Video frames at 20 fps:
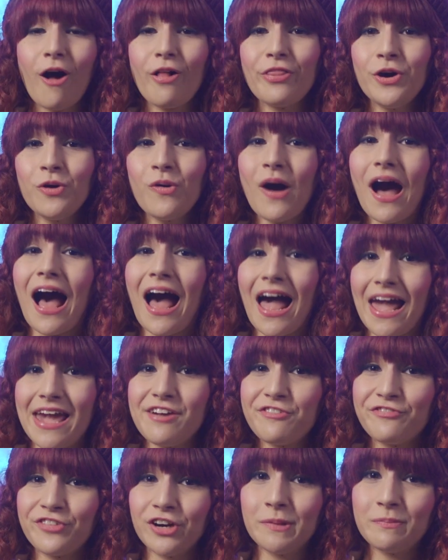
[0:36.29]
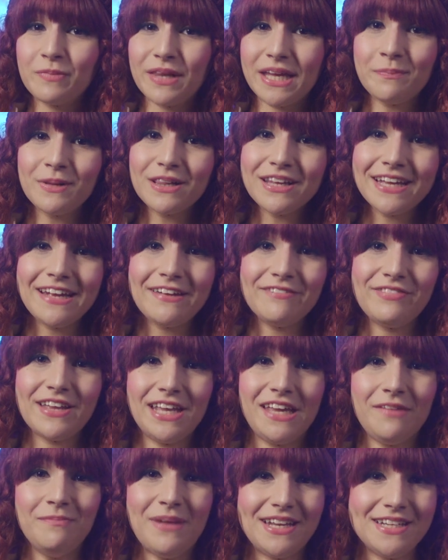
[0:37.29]
Although I firmly believe
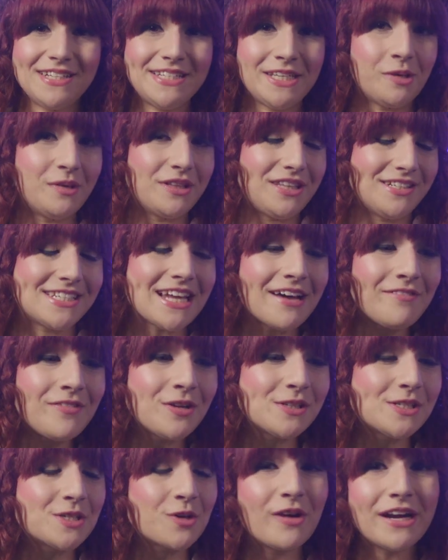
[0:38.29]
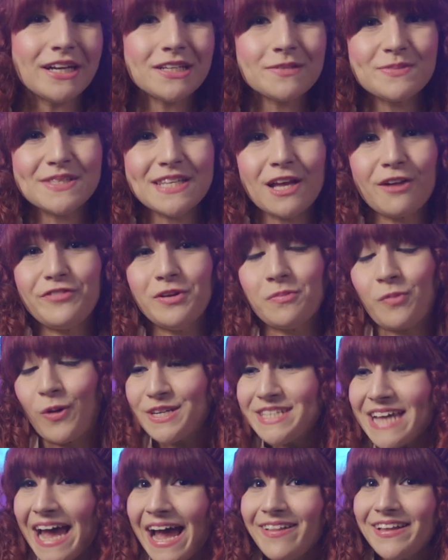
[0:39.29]
that he made a deal with the devil to grant himself
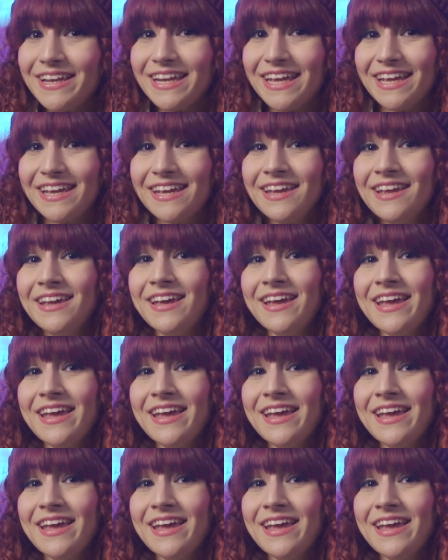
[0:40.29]
immortality,